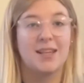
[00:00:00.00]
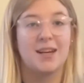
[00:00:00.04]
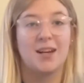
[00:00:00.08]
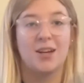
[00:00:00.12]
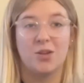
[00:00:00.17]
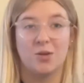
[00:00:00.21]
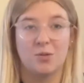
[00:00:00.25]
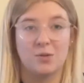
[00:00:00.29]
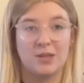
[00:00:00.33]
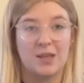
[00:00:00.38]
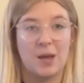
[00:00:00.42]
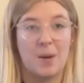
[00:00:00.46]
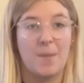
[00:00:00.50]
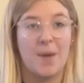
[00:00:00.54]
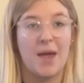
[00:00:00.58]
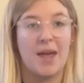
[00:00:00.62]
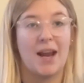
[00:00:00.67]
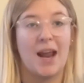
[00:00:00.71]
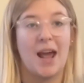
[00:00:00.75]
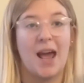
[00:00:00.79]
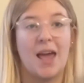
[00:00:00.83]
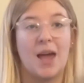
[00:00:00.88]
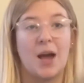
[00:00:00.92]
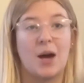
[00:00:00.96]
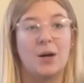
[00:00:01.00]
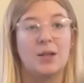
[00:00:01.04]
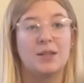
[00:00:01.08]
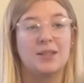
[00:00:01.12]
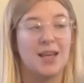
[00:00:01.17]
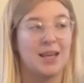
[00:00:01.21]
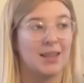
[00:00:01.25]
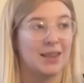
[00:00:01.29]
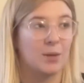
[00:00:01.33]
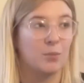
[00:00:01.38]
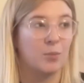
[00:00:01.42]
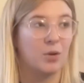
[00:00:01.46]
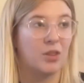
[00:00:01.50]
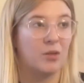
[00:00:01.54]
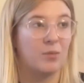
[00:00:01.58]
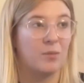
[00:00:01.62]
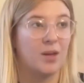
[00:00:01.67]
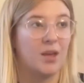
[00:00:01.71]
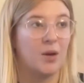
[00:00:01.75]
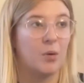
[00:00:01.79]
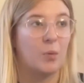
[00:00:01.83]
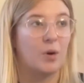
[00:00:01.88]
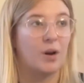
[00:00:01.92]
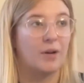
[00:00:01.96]
I use them and I take them with
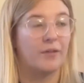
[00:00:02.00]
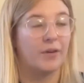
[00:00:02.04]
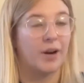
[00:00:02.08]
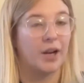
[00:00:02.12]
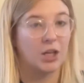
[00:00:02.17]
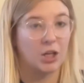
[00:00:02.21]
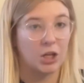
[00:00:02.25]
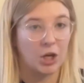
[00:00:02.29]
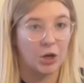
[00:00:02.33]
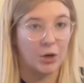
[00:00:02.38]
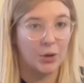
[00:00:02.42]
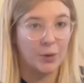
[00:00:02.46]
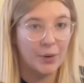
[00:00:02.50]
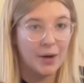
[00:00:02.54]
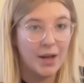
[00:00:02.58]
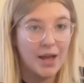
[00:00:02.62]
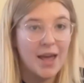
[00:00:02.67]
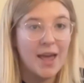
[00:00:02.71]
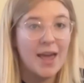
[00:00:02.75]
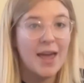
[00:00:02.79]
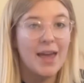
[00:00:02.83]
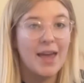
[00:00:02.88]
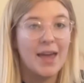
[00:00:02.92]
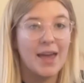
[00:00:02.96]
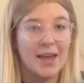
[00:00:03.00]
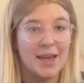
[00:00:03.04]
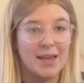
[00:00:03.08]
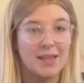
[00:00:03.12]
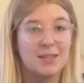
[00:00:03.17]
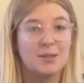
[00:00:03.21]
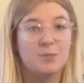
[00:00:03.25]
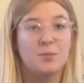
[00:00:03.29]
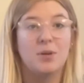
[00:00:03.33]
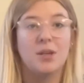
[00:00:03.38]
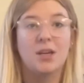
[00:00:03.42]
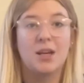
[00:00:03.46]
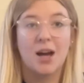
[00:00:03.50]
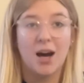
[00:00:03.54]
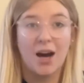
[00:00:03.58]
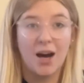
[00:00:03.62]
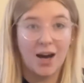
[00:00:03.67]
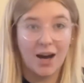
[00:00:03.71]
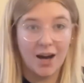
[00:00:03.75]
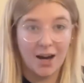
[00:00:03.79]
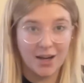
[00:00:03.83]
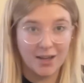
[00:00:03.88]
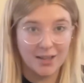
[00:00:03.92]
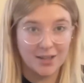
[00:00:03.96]
me wherever I go is
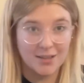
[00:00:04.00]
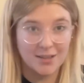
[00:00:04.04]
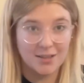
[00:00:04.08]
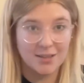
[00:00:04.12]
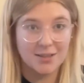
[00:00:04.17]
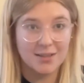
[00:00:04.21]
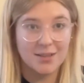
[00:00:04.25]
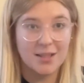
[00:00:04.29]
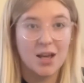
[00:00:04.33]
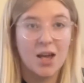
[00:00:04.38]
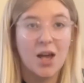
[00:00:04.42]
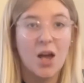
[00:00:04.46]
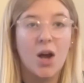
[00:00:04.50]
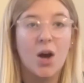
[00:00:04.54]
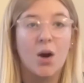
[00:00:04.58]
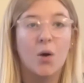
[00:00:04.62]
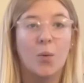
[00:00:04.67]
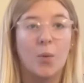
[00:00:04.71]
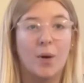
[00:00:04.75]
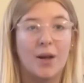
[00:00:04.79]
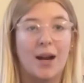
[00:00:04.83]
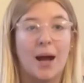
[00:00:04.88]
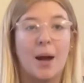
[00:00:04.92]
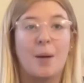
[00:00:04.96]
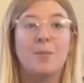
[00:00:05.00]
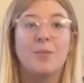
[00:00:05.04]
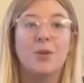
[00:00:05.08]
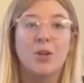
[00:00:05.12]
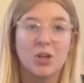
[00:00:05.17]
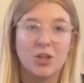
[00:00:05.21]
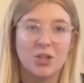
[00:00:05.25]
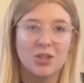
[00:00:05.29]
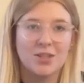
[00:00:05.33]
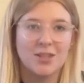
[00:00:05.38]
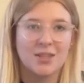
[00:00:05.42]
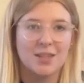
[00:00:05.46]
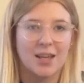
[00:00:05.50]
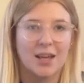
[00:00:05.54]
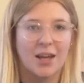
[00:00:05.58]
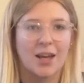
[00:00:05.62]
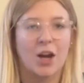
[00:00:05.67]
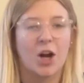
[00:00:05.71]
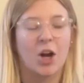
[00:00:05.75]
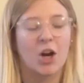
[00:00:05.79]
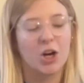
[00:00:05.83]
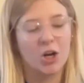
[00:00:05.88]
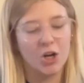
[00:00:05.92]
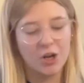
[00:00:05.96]
because when I'm nursing,
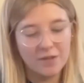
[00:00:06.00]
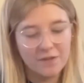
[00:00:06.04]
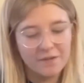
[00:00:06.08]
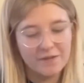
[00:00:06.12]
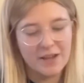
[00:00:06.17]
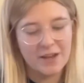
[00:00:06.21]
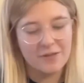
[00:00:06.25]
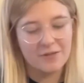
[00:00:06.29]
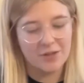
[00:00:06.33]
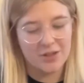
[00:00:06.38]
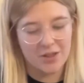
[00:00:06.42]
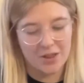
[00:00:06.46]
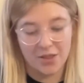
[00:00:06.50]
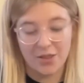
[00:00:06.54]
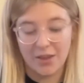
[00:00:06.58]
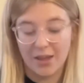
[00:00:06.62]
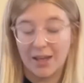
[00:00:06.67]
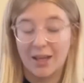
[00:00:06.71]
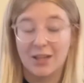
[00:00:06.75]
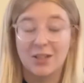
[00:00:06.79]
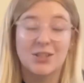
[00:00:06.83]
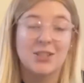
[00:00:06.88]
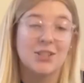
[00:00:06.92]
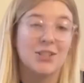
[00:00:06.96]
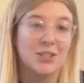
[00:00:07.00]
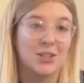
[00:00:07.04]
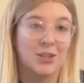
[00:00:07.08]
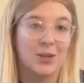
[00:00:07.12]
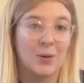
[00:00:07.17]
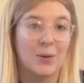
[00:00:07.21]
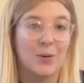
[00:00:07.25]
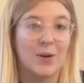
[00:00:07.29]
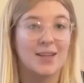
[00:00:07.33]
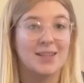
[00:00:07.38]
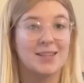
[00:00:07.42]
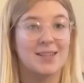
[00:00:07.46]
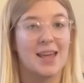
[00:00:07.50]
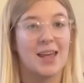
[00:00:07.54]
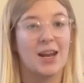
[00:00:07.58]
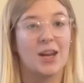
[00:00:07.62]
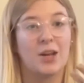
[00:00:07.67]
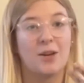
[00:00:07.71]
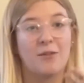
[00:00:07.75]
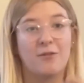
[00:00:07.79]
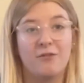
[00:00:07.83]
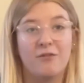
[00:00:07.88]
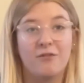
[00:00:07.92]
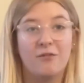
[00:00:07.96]
her favorite thing to do is get a
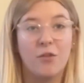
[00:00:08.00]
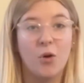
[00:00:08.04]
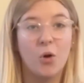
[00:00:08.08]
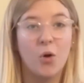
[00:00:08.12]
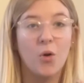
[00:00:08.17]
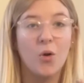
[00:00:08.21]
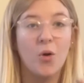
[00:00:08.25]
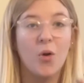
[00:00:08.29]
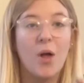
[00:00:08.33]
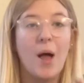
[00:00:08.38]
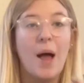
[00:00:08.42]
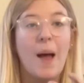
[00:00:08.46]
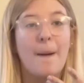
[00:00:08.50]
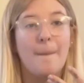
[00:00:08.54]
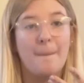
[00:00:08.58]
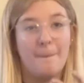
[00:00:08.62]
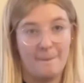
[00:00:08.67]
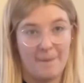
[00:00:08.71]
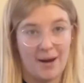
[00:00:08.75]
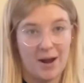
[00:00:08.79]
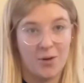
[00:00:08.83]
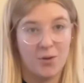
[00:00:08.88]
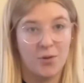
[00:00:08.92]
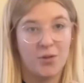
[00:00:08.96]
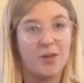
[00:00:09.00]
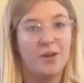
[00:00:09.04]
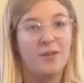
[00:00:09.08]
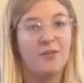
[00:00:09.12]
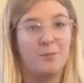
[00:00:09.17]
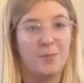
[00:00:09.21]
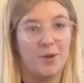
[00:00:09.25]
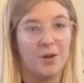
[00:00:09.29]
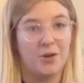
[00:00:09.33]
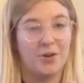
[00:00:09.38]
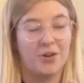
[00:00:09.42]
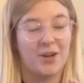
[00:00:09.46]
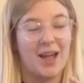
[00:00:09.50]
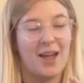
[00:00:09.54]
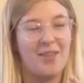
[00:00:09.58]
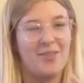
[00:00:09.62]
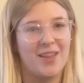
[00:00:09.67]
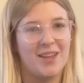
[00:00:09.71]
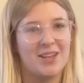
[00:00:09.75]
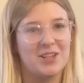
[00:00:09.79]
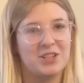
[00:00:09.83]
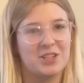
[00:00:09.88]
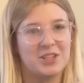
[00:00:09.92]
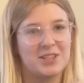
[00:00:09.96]
full mouth of milk and
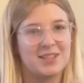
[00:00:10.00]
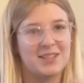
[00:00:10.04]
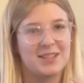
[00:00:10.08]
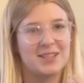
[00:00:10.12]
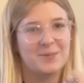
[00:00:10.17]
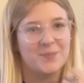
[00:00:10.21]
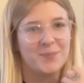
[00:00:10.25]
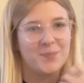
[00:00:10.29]
then just